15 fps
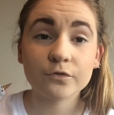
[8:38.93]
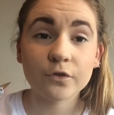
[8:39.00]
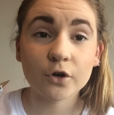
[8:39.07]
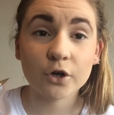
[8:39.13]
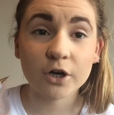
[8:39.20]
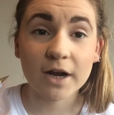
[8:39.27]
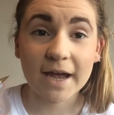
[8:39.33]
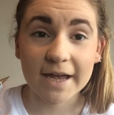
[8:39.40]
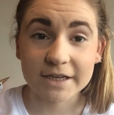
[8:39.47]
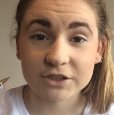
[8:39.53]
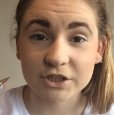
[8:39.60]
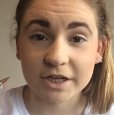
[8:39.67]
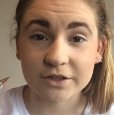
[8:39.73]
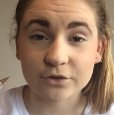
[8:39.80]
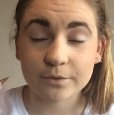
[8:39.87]
For
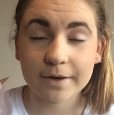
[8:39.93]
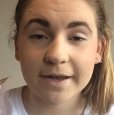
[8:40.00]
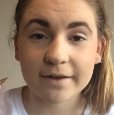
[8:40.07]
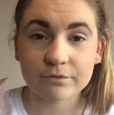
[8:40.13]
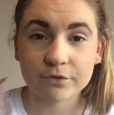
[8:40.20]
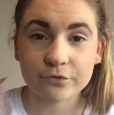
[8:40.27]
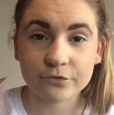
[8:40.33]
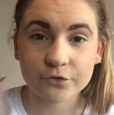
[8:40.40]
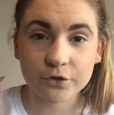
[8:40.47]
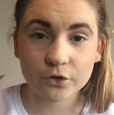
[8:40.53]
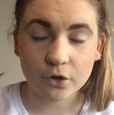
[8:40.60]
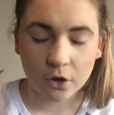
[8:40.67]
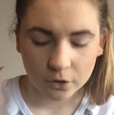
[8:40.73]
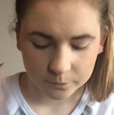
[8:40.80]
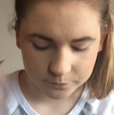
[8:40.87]
eyeshadow, I have a
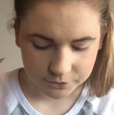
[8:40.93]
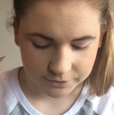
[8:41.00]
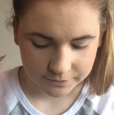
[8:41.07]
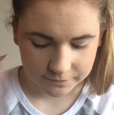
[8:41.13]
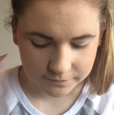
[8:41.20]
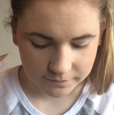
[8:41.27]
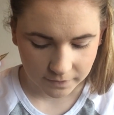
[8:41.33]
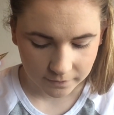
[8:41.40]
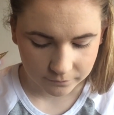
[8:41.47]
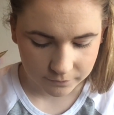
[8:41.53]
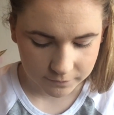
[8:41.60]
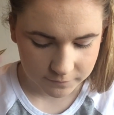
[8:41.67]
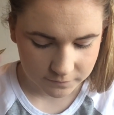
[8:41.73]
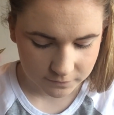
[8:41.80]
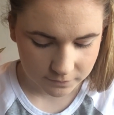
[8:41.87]
few options. I
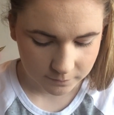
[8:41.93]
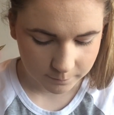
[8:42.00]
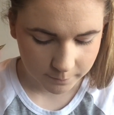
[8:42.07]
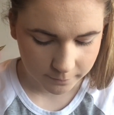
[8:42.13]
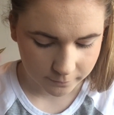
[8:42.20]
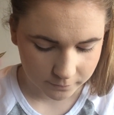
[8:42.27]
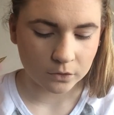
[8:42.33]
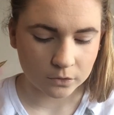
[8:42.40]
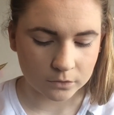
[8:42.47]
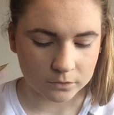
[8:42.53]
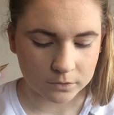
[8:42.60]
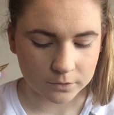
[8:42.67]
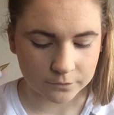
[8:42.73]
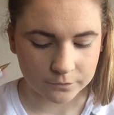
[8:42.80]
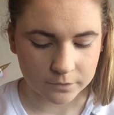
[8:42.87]
recently bought
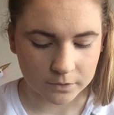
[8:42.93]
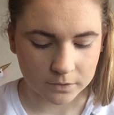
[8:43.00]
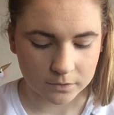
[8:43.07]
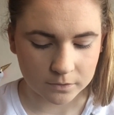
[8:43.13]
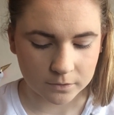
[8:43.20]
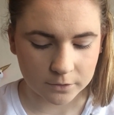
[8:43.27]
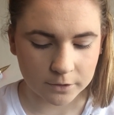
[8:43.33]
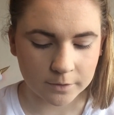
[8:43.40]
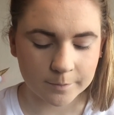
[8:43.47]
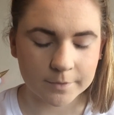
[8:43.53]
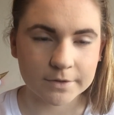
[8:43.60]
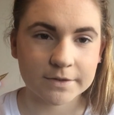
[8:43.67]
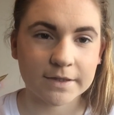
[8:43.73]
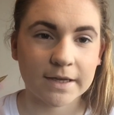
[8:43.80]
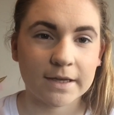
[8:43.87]
all of the
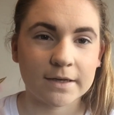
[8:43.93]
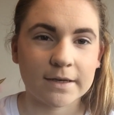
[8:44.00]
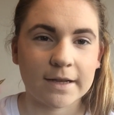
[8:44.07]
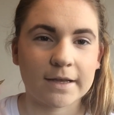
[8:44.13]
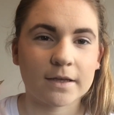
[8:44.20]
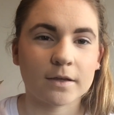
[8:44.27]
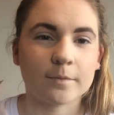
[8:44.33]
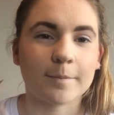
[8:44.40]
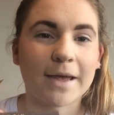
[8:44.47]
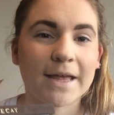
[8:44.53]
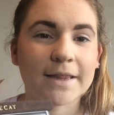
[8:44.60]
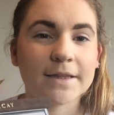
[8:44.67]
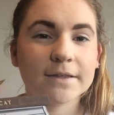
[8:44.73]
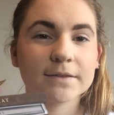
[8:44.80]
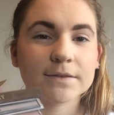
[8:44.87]
Urban Decay Naked
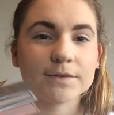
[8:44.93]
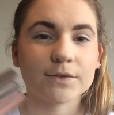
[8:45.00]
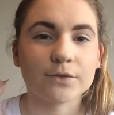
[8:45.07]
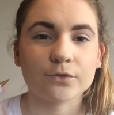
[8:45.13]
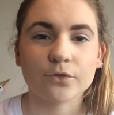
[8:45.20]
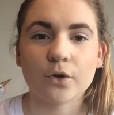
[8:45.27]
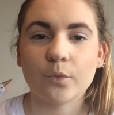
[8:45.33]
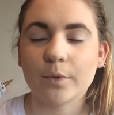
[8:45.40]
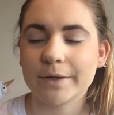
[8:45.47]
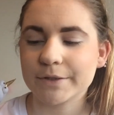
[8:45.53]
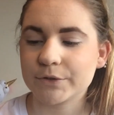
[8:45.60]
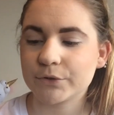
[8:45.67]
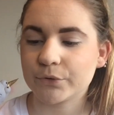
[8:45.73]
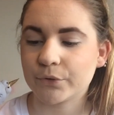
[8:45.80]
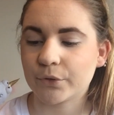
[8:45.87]
palettes, so I've got 1,
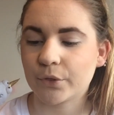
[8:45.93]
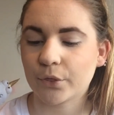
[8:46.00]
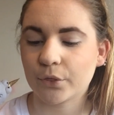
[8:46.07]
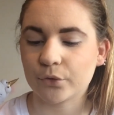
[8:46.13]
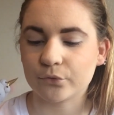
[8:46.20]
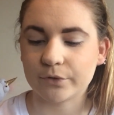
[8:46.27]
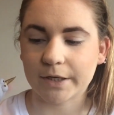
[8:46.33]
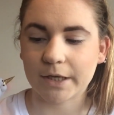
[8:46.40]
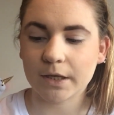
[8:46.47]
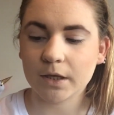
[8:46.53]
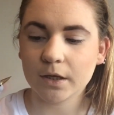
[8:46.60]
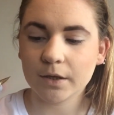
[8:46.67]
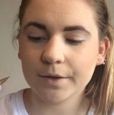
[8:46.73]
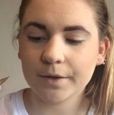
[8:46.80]
2, and 3.